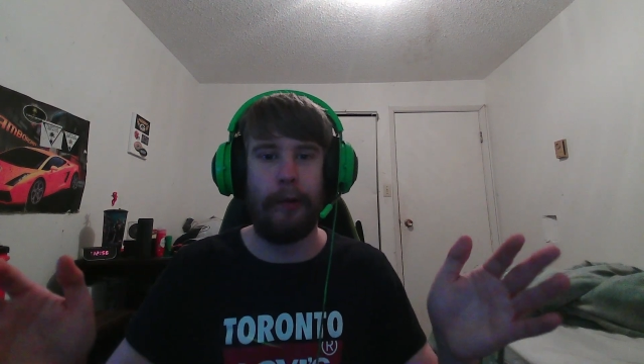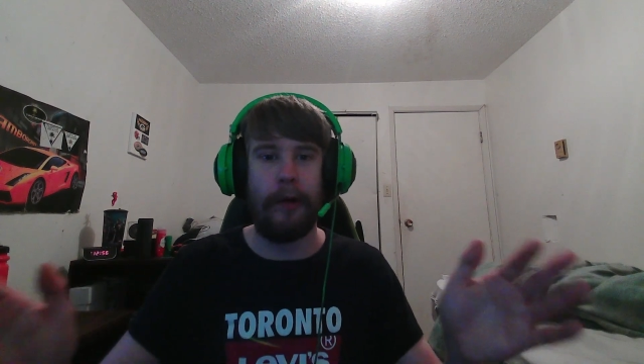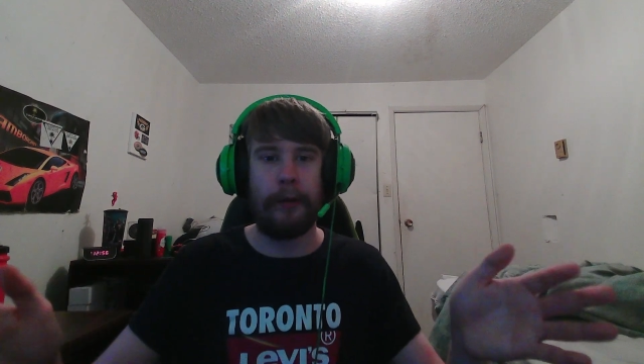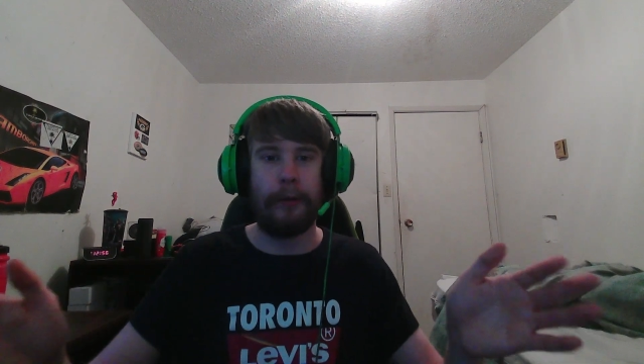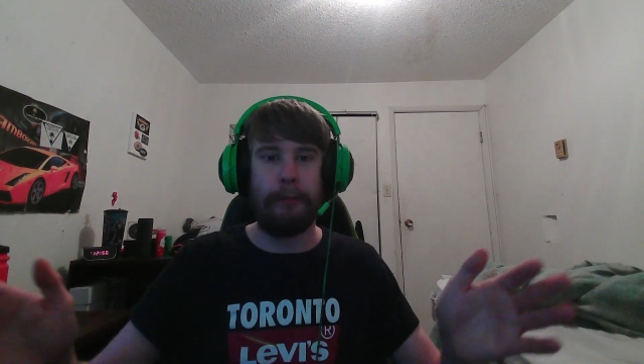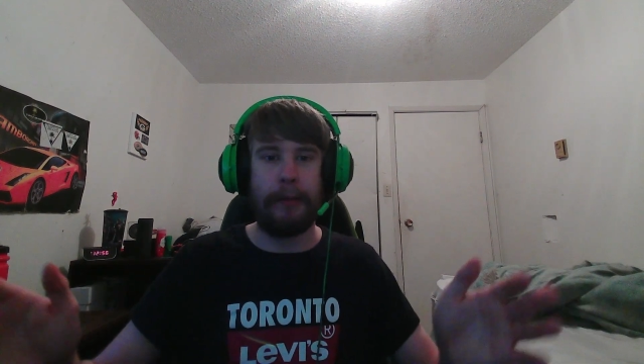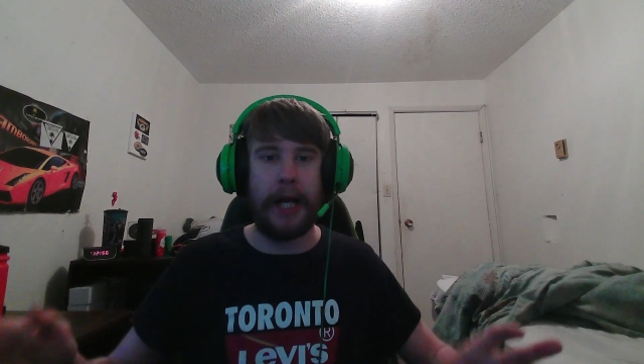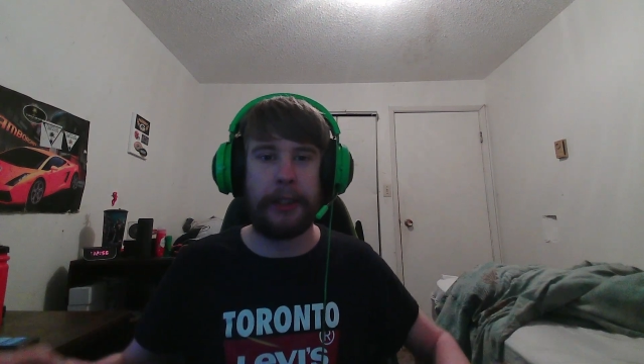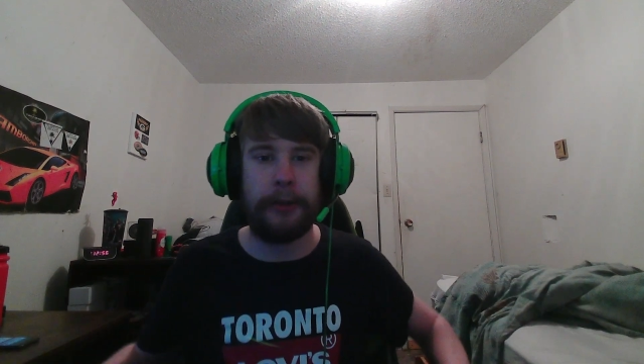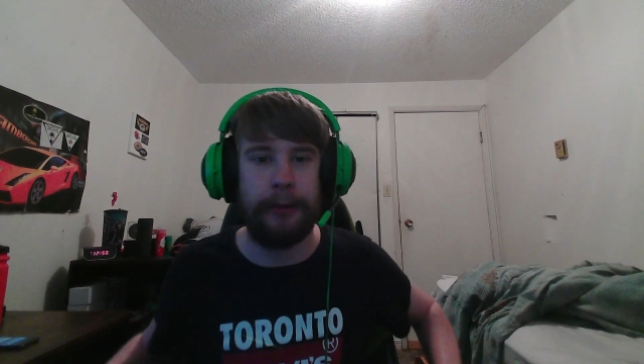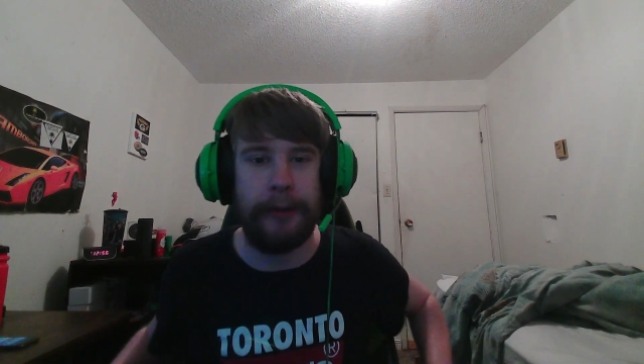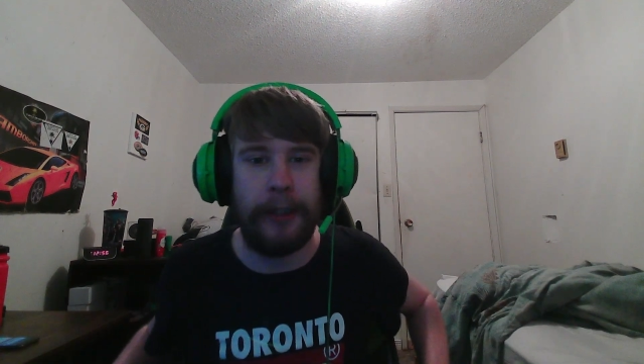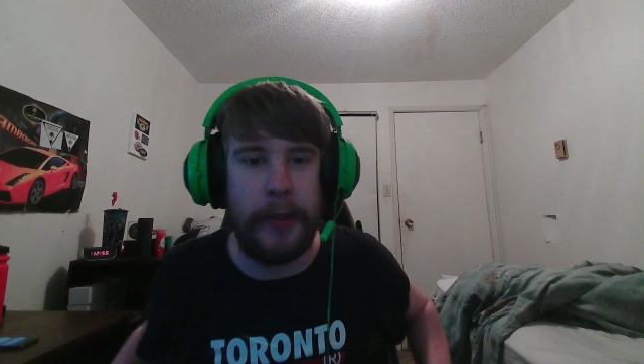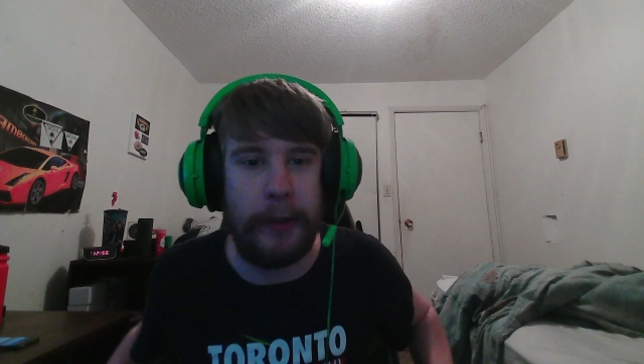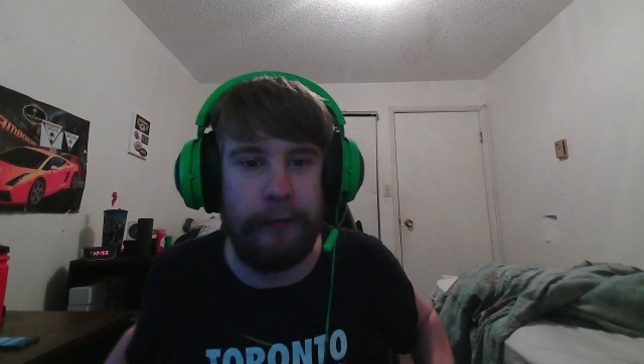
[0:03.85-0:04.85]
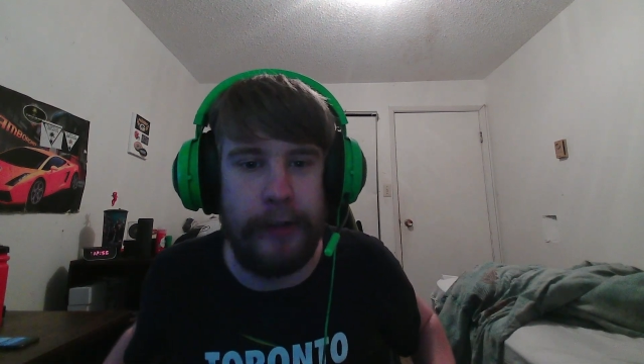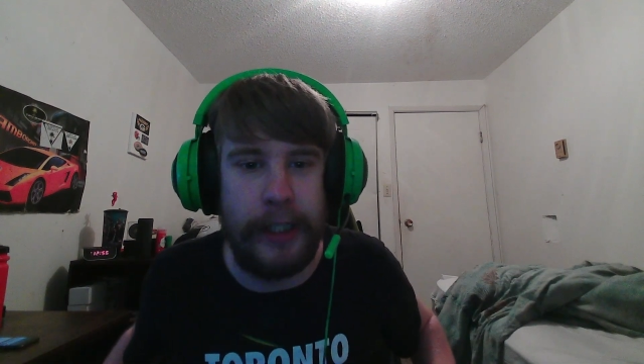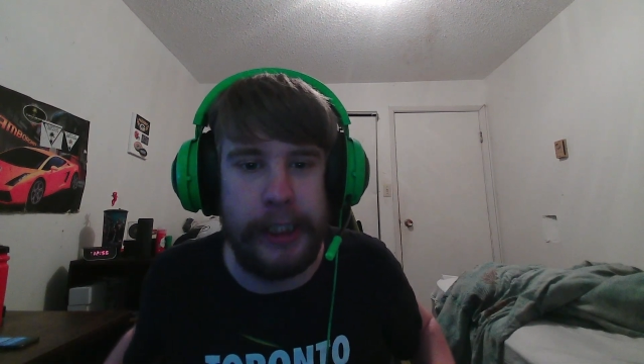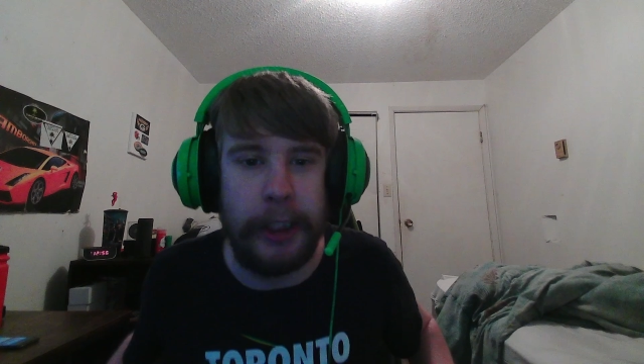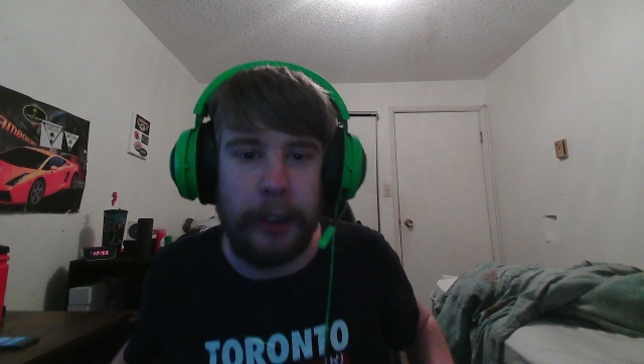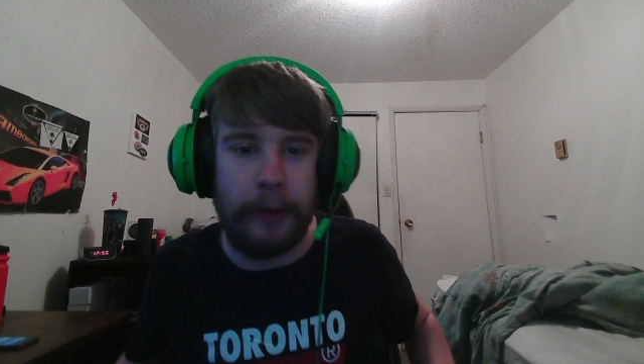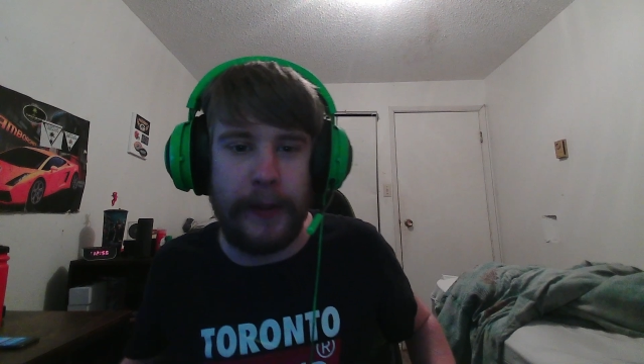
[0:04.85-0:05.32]
Welcome back to another
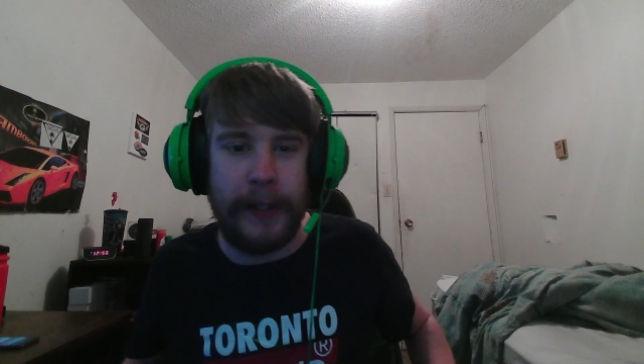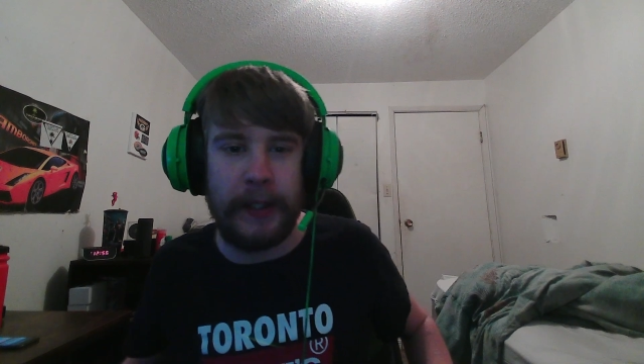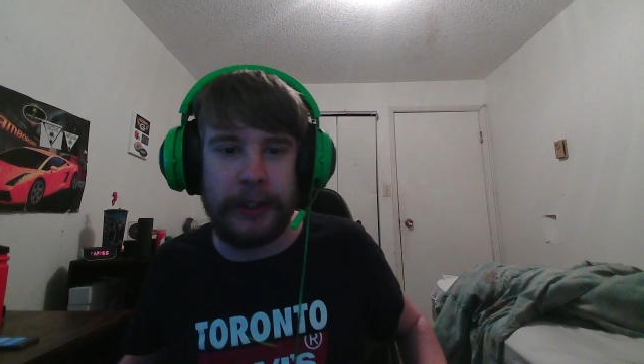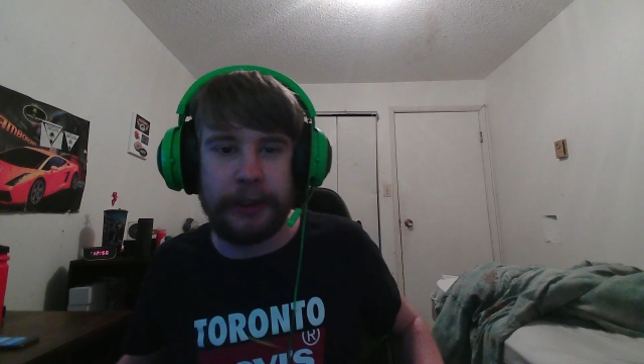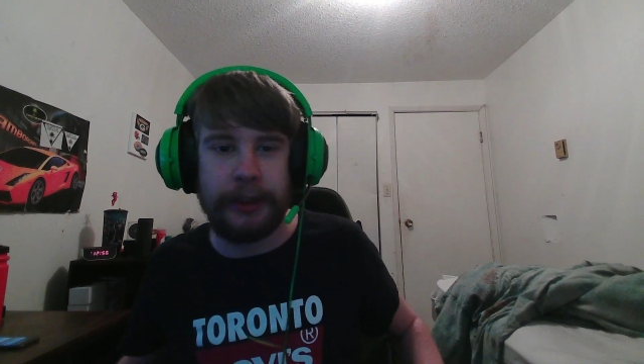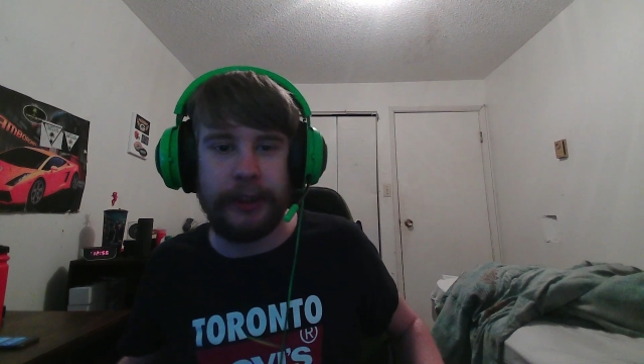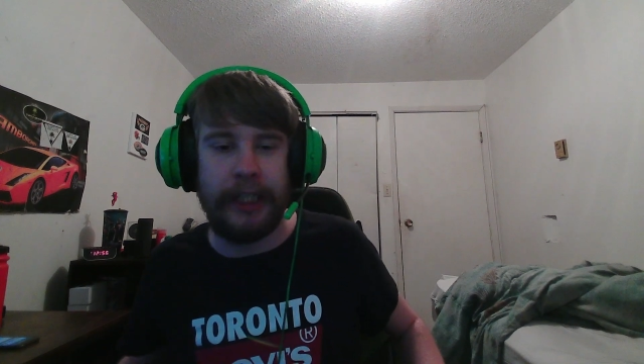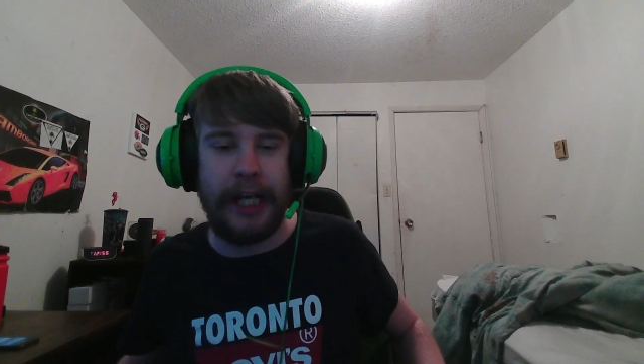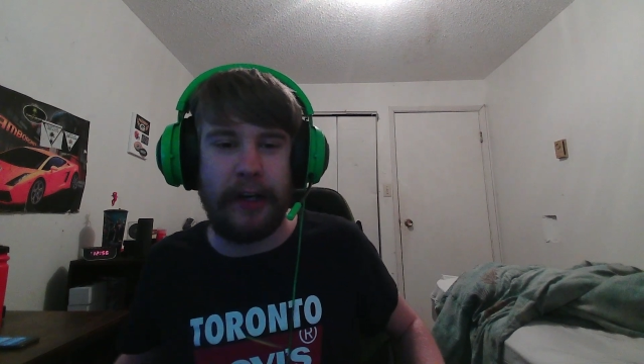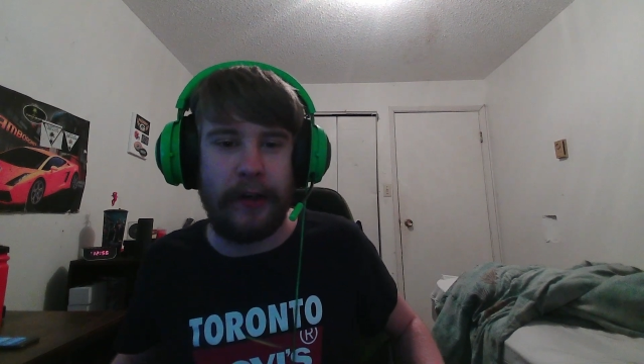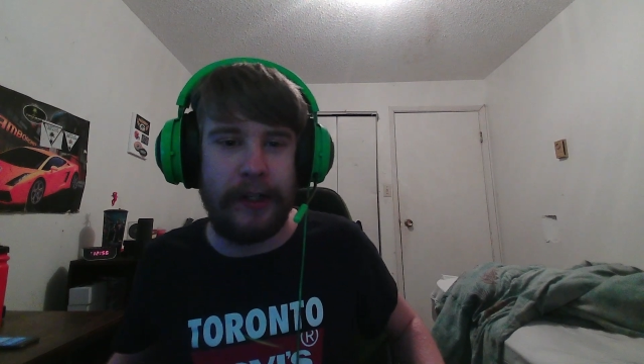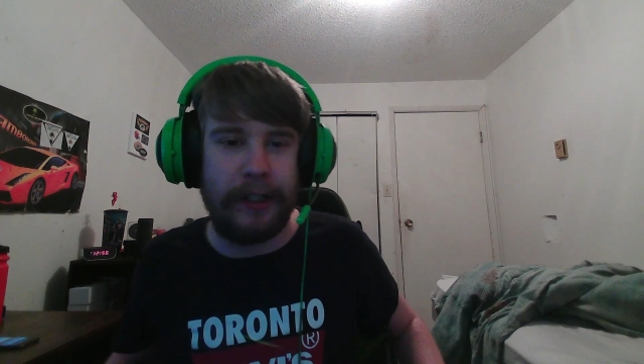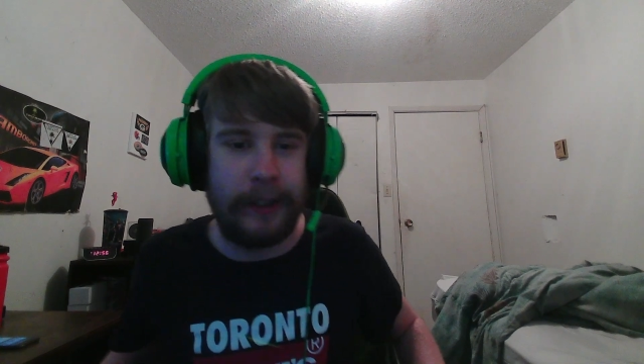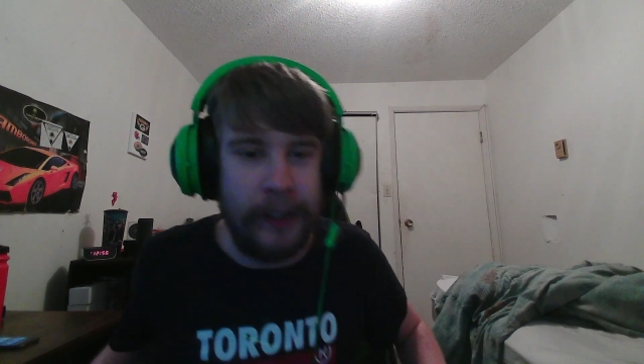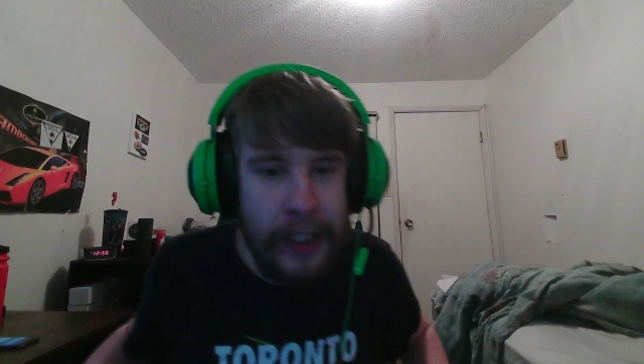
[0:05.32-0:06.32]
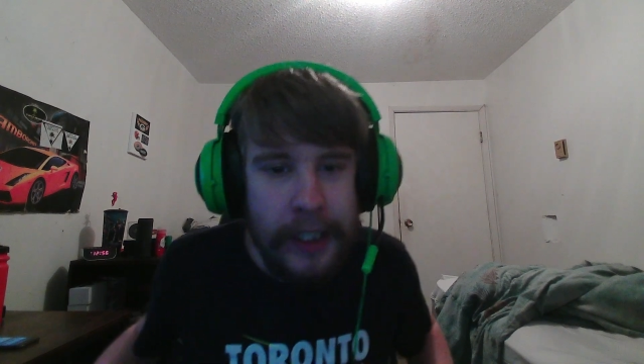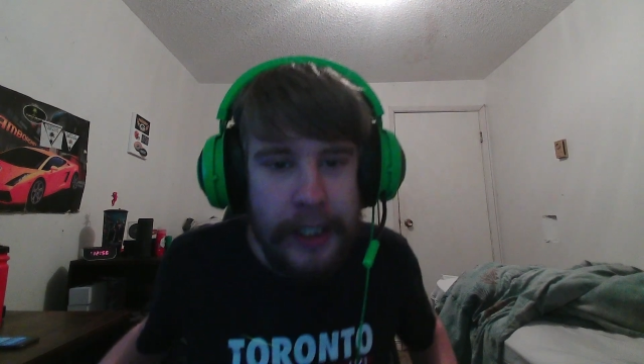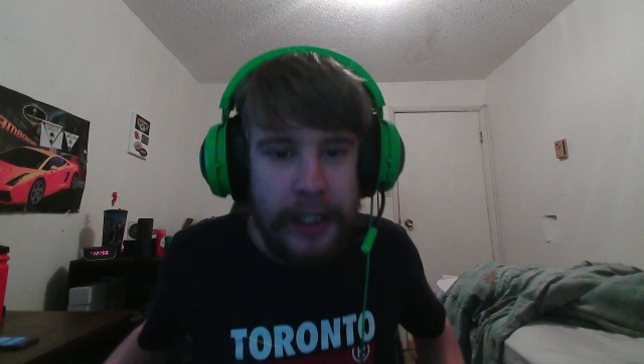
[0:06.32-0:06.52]
video on the channel.